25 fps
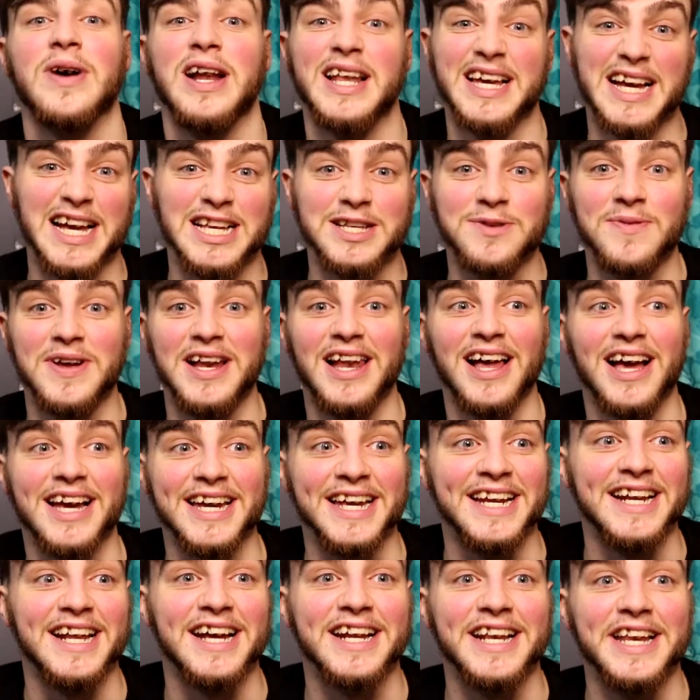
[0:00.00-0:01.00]
Well, he gets a bit
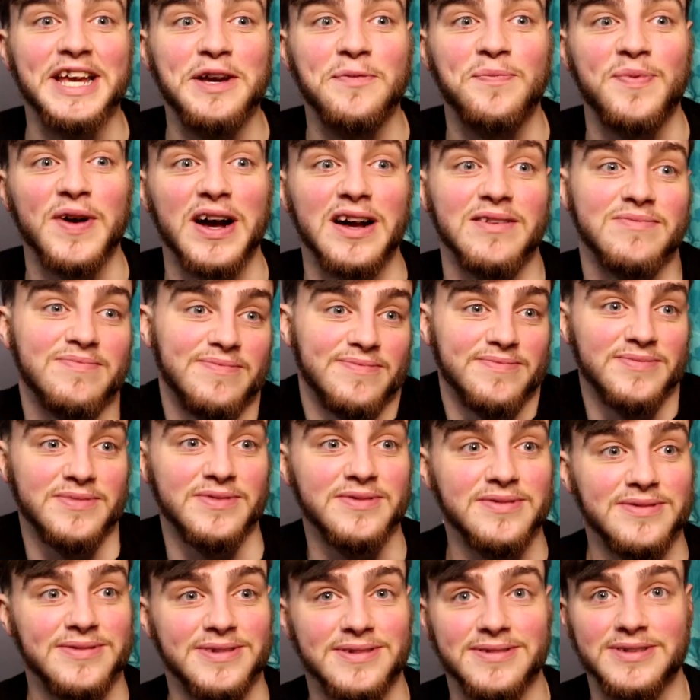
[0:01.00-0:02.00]
lucky, doesn't he, but...
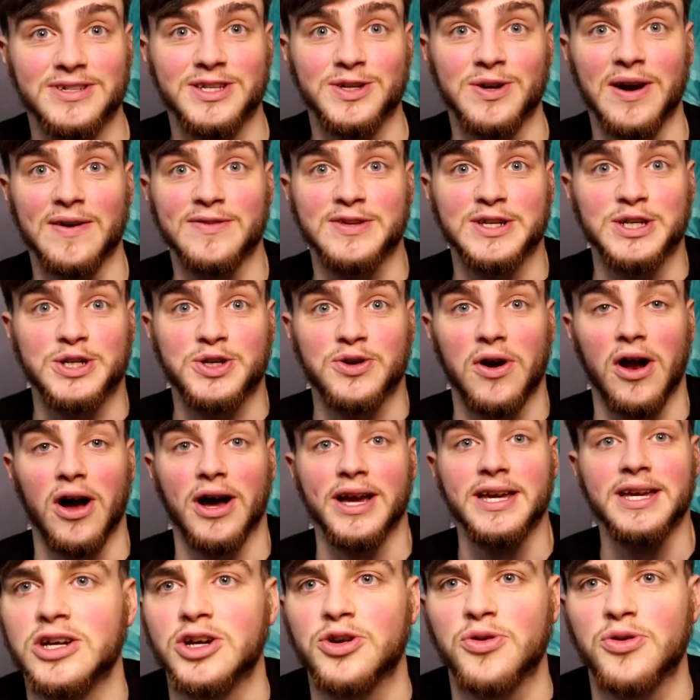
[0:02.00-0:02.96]
You have to try.